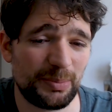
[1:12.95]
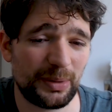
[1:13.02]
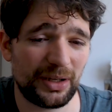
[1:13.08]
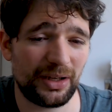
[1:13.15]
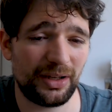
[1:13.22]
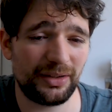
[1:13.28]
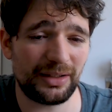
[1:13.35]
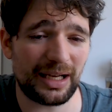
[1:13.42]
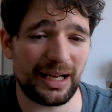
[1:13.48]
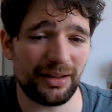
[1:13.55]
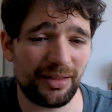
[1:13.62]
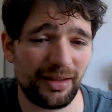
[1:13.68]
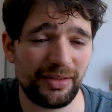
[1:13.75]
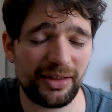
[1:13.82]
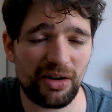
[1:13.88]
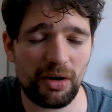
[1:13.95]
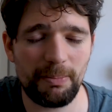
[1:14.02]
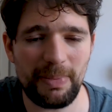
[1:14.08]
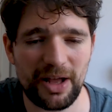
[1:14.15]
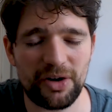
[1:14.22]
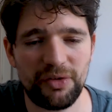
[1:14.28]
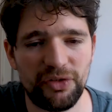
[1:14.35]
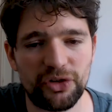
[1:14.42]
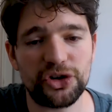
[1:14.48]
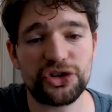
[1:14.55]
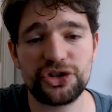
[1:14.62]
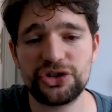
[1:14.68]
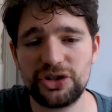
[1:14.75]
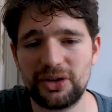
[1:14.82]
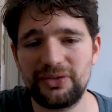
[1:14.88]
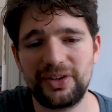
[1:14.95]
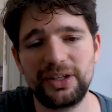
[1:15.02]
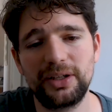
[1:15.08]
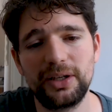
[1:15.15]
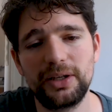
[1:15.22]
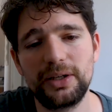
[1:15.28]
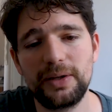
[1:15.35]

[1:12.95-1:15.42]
but I think there are better versions of it